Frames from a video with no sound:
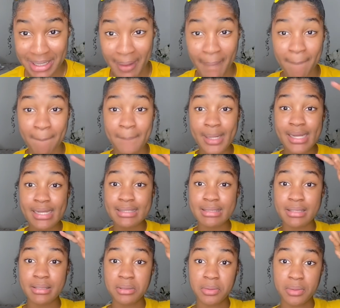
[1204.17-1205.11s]
i'm not
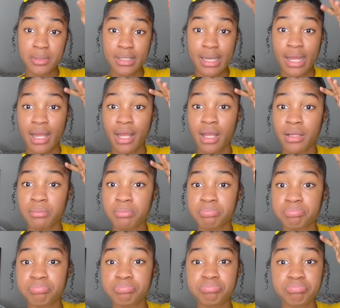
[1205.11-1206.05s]
telling no
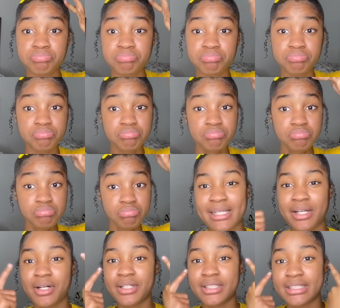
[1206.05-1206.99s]
lie
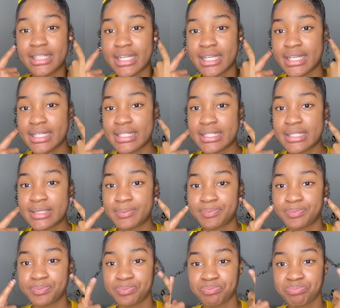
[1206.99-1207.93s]
got these
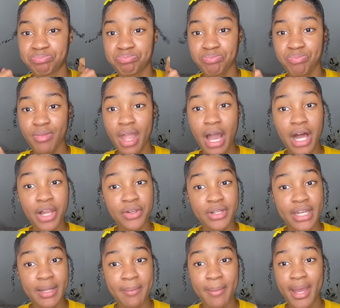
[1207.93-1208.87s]
although
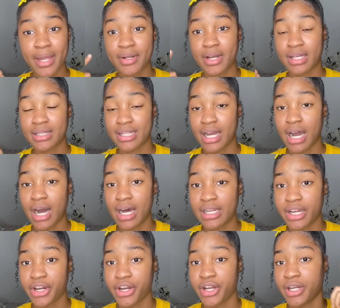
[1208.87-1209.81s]
they might not that all
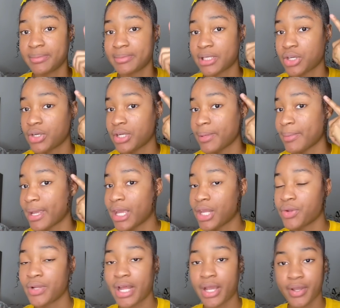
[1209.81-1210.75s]
that problem take out them okay you
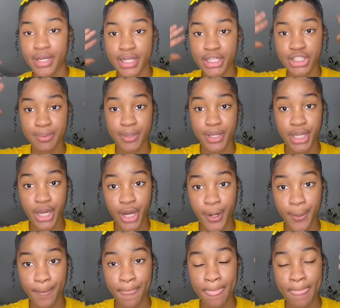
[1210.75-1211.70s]
know like an extra here
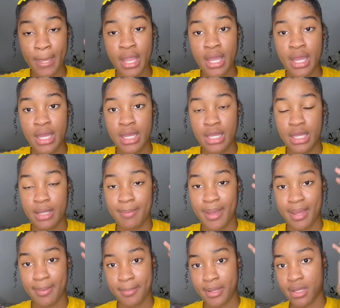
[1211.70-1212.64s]
it
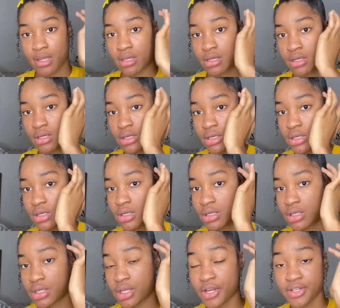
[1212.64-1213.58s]
might make
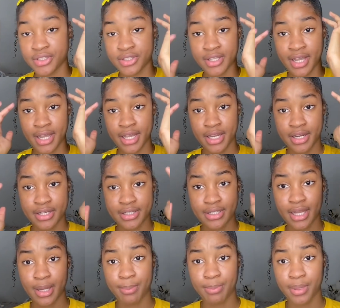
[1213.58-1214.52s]
your side, your
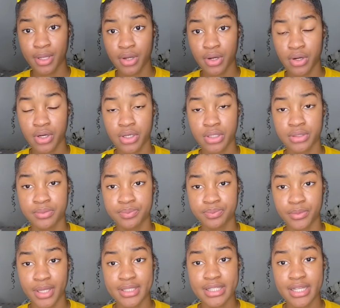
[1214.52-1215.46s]
side pickle
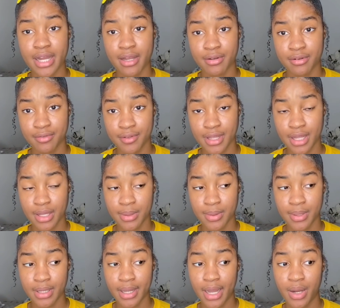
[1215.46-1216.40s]
and start feeling
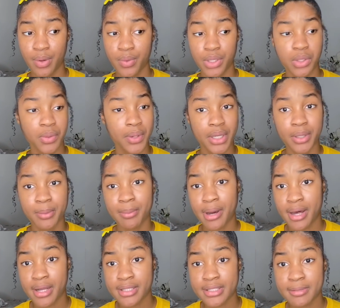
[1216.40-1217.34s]
and we don't want to
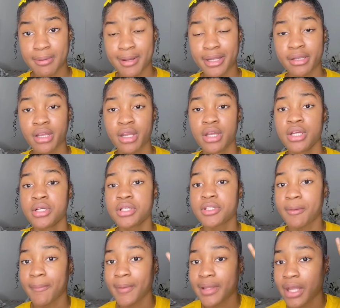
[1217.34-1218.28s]
bounce what. So
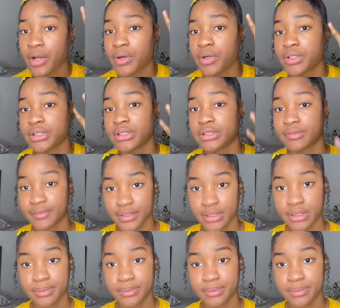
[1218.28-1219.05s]
I'm going to take out the thing